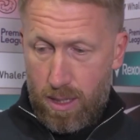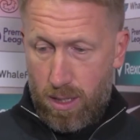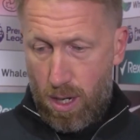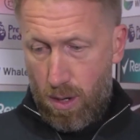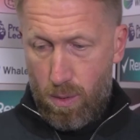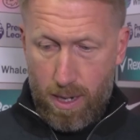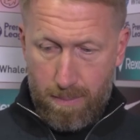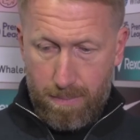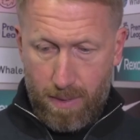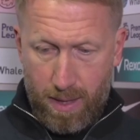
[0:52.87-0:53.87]

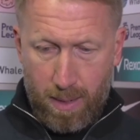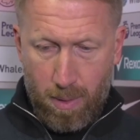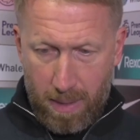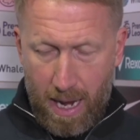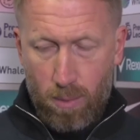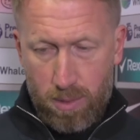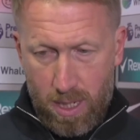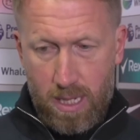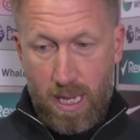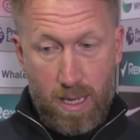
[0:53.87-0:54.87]
So I think it probably
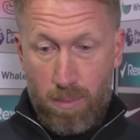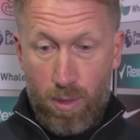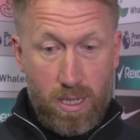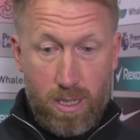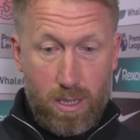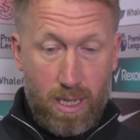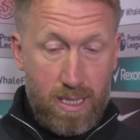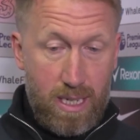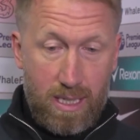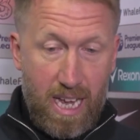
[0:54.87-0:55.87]
helped us. And then the boys,
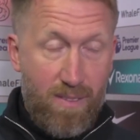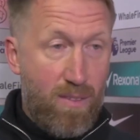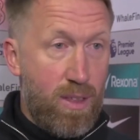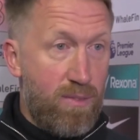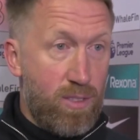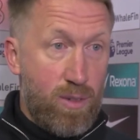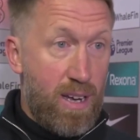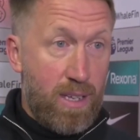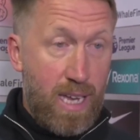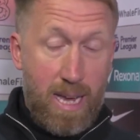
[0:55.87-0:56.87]
like I said, gave everything
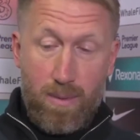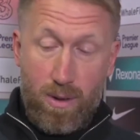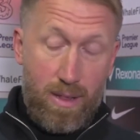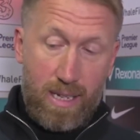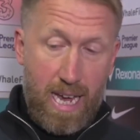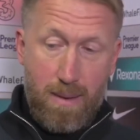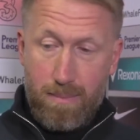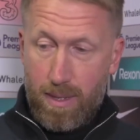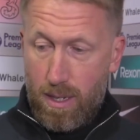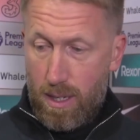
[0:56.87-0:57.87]
throughout the game.